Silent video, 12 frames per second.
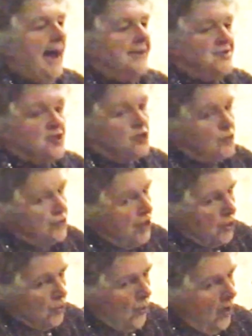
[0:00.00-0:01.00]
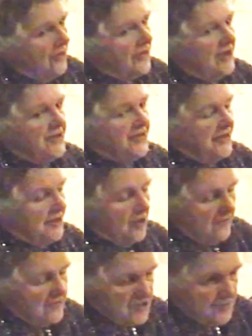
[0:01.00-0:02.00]
And you know what they
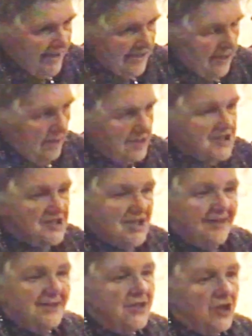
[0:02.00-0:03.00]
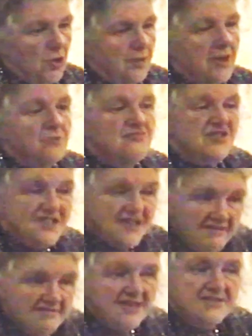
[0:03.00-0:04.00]
think of as a battle is standing up and
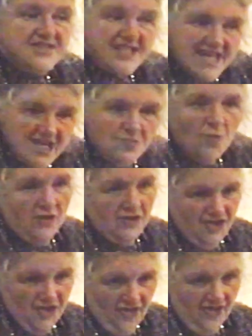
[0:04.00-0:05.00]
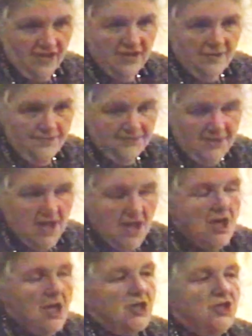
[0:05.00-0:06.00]
pretending to hit one
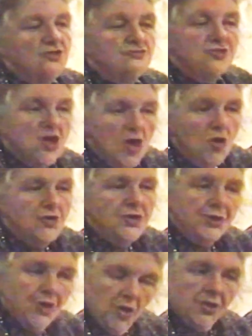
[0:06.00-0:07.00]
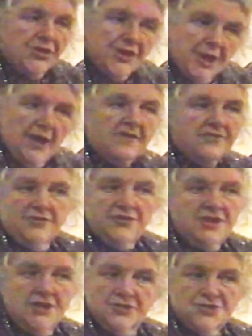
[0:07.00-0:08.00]
another, you know you're not going to get
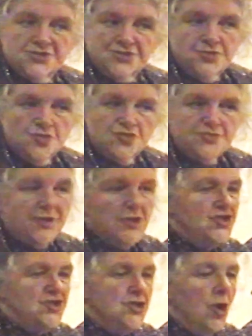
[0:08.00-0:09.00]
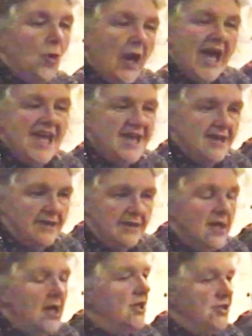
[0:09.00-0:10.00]
very near the truth. Because you know,
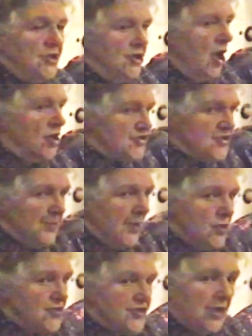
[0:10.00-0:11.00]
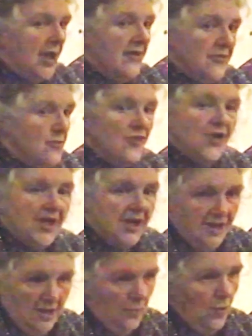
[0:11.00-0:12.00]
A, you're not supposed to let them
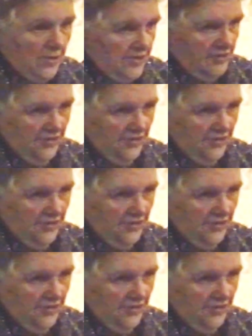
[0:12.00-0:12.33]
really hit one